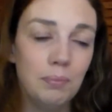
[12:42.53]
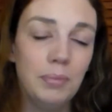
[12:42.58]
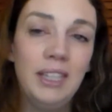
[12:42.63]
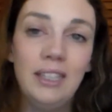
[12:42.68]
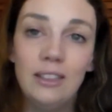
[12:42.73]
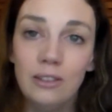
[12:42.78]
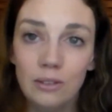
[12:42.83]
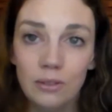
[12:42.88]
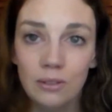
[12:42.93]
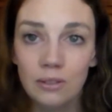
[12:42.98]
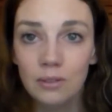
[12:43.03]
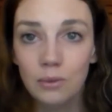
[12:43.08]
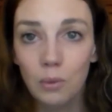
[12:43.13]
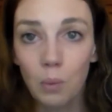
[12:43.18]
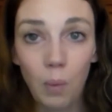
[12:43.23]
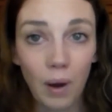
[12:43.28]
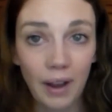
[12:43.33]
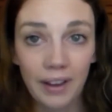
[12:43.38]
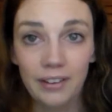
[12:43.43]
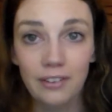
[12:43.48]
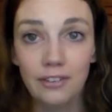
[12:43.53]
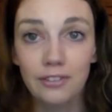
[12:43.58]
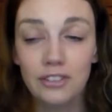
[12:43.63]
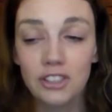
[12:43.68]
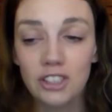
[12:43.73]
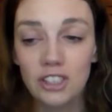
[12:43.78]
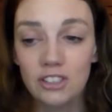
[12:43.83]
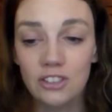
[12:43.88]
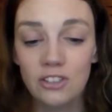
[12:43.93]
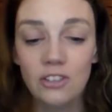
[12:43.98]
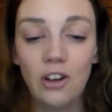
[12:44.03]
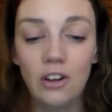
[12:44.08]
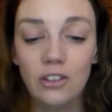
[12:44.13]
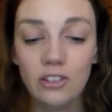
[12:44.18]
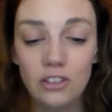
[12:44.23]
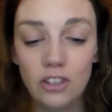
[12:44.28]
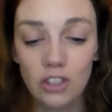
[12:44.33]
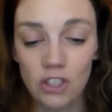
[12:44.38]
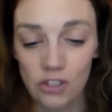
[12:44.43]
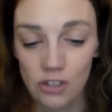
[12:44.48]
beaten wife, she's
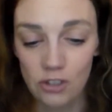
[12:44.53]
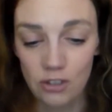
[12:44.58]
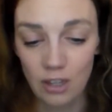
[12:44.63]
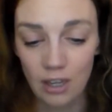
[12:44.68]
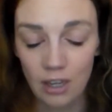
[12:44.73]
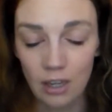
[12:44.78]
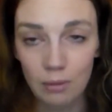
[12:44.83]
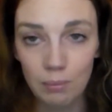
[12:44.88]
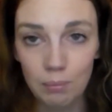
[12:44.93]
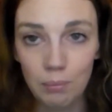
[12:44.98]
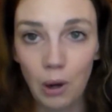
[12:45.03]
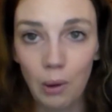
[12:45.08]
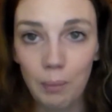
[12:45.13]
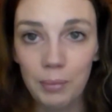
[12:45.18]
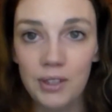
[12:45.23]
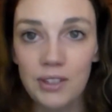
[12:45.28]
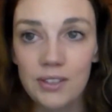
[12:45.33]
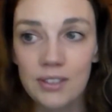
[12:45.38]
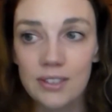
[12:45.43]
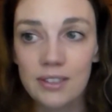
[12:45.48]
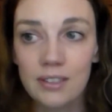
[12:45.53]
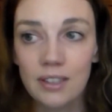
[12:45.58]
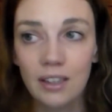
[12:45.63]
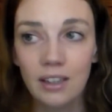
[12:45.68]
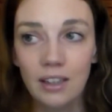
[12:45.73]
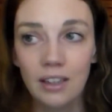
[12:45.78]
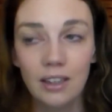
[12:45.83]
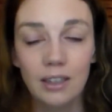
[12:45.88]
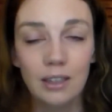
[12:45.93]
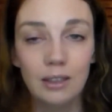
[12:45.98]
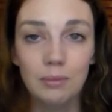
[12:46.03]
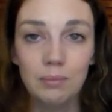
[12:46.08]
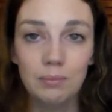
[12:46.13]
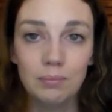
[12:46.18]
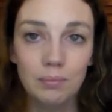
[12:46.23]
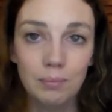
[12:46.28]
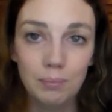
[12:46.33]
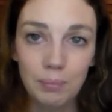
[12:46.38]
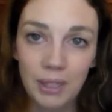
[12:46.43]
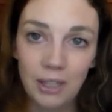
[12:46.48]
not just Bobby's
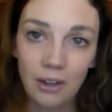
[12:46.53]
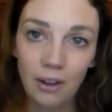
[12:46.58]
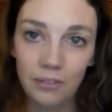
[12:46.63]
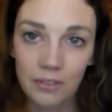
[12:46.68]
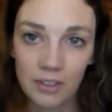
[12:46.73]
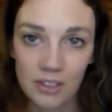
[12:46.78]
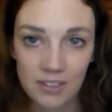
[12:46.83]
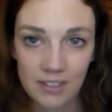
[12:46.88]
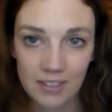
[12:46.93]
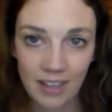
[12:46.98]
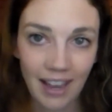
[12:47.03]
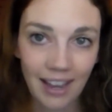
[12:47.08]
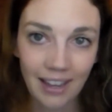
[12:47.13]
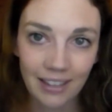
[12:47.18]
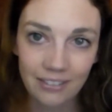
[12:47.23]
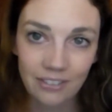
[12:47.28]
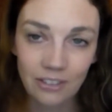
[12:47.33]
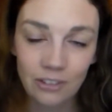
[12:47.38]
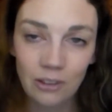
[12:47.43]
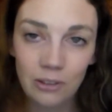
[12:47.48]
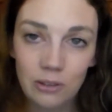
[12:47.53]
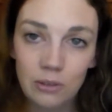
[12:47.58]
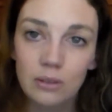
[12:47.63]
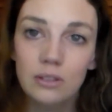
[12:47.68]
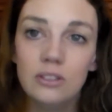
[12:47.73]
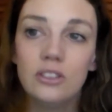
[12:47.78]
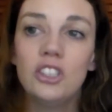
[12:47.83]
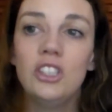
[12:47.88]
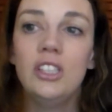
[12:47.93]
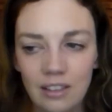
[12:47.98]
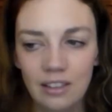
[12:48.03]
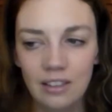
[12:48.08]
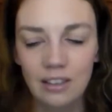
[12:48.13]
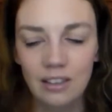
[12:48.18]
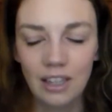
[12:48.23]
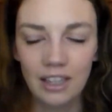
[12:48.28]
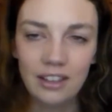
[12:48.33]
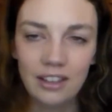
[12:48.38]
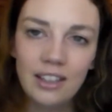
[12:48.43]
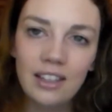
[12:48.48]
bit on the side, you know.
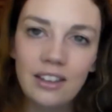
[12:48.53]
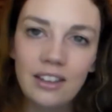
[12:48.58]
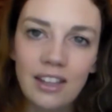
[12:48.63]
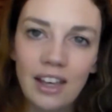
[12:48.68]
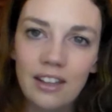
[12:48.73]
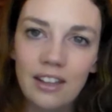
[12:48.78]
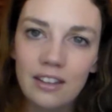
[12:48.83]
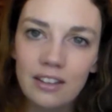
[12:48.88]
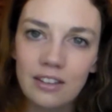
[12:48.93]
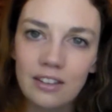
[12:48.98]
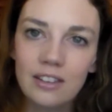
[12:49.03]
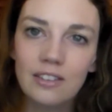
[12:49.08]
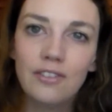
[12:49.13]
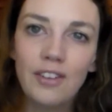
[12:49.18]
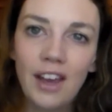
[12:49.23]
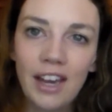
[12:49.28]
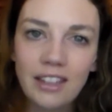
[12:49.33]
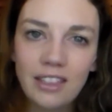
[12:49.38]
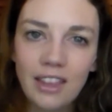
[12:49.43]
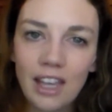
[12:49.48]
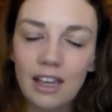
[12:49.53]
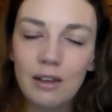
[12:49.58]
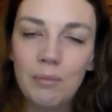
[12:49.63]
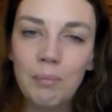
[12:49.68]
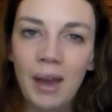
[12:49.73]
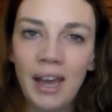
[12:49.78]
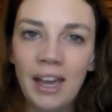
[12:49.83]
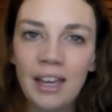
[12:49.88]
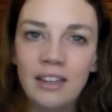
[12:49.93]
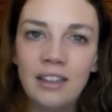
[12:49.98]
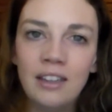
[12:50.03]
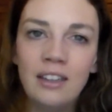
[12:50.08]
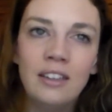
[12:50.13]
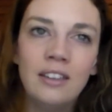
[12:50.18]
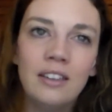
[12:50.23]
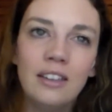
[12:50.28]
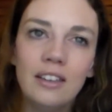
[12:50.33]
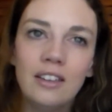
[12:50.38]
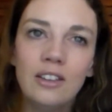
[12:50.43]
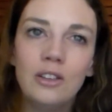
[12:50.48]
I think that the fact that a man
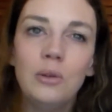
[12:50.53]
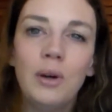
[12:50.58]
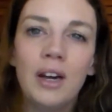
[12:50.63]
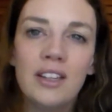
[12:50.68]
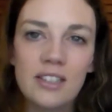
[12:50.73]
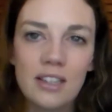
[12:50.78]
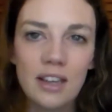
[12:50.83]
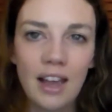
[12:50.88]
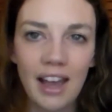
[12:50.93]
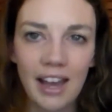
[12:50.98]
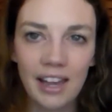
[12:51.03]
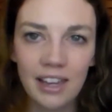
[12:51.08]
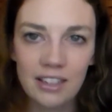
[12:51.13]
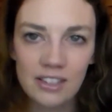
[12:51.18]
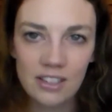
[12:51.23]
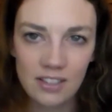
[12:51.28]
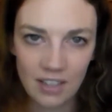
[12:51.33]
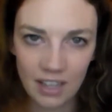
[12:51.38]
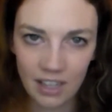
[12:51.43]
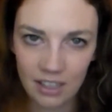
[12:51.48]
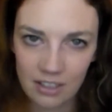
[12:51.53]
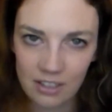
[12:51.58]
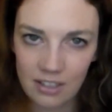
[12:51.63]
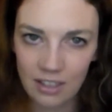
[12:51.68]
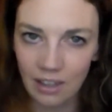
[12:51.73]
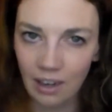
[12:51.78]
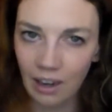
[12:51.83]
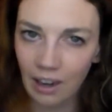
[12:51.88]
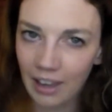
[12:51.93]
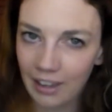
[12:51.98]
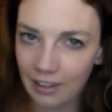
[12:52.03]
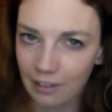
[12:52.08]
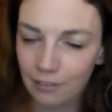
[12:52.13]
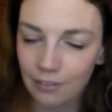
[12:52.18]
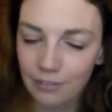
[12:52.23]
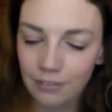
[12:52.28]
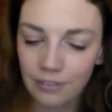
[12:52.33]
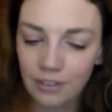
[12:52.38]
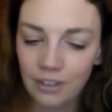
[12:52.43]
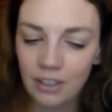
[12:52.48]
who has a higher status in
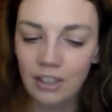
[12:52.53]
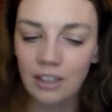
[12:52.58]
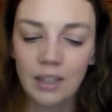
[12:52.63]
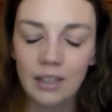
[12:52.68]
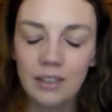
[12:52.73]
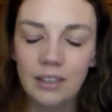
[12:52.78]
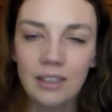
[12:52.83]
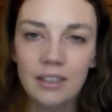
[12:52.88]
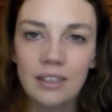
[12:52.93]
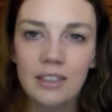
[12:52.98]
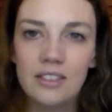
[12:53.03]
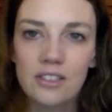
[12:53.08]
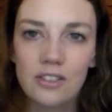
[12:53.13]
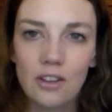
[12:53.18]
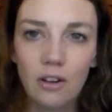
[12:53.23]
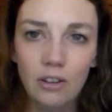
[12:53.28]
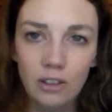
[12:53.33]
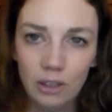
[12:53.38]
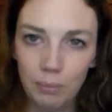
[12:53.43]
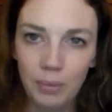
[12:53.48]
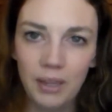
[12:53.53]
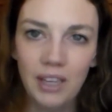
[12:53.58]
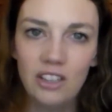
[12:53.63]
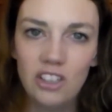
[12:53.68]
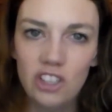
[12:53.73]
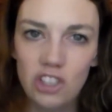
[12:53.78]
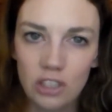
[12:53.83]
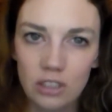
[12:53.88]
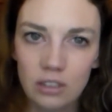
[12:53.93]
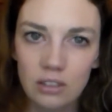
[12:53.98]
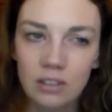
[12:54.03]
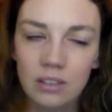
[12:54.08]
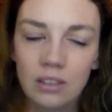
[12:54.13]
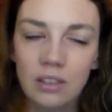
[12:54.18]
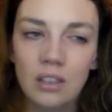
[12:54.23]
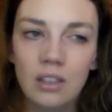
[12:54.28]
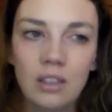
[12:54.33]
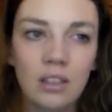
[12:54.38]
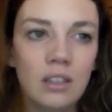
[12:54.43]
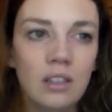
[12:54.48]
life and in his occupation,
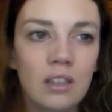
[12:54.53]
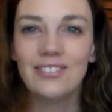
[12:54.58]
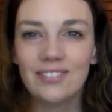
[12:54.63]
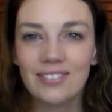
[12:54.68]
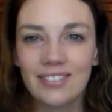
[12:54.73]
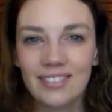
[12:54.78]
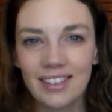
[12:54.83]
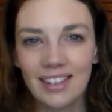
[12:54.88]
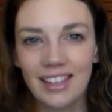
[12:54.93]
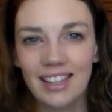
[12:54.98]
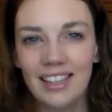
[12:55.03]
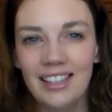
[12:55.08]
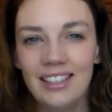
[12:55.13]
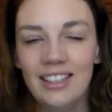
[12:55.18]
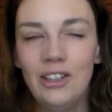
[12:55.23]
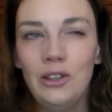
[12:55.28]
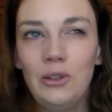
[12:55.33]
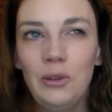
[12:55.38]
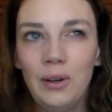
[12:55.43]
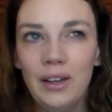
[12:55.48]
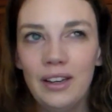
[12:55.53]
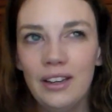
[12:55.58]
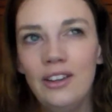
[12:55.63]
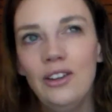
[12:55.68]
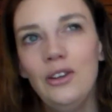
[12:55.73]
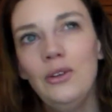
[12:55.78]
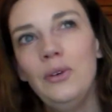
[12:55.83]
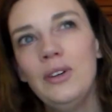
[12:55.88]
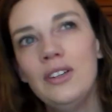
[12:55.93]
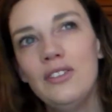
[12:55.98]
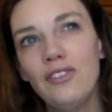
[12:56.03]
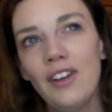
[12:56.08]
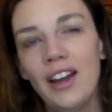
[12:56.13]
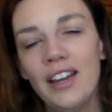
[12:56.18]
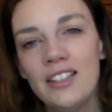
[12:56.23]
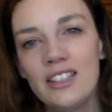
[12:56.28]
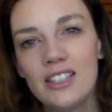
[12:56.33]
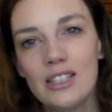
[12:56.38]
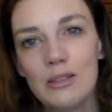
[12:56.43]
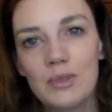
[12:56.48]
who
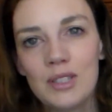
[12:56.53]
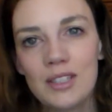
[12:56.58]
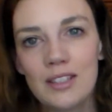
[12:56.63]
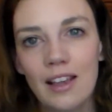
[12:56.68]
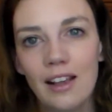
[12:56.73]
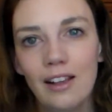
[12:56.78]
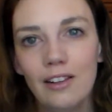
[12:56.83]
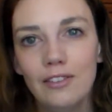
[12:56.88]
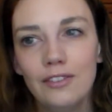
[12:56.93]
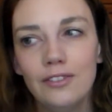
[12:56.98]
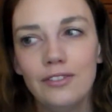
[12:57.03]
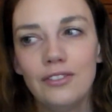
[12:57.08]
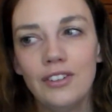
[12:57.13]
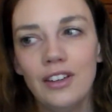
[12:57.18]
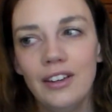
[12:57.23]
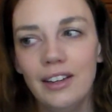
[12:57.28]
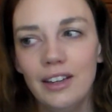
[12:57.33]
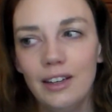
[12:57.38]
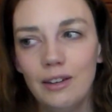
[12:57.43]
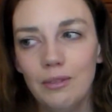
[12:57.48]
finds himself